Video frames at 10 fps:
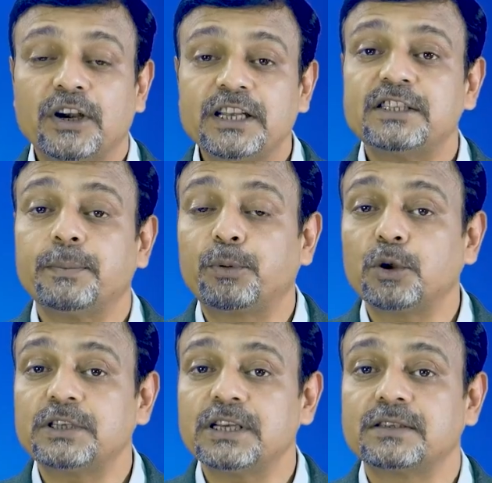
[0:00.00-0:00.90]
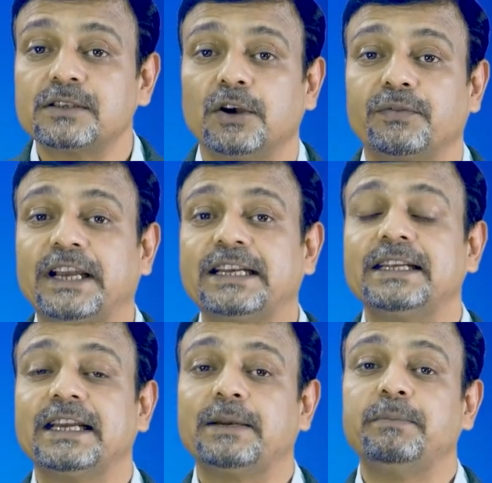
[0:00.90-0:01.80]
What is the process of
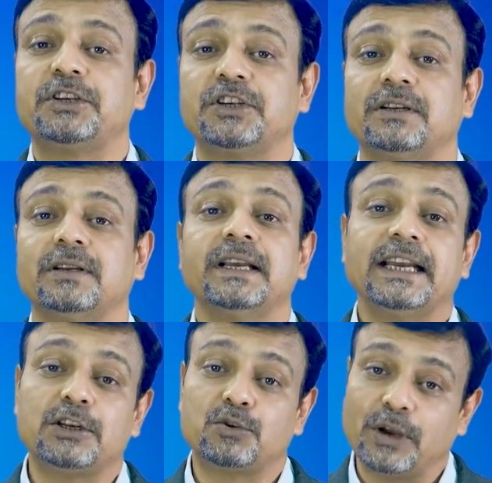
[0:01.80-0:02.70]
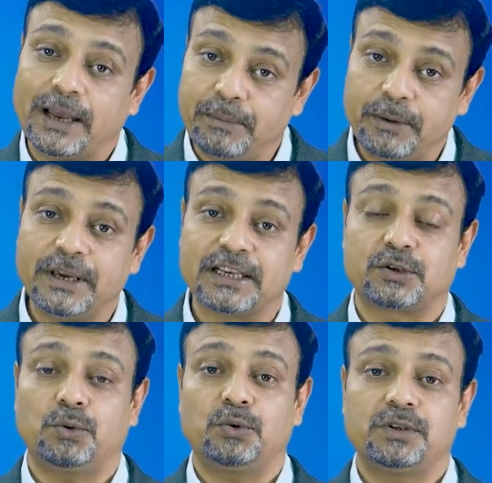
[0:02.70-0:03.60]
getting admission into MBBS
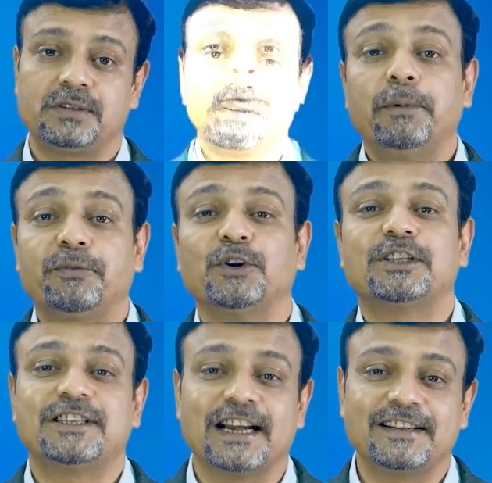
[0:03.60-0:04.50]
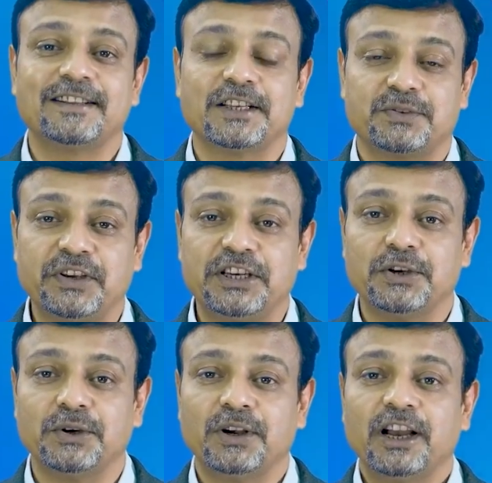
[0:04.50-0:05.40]
course? Before starting this video,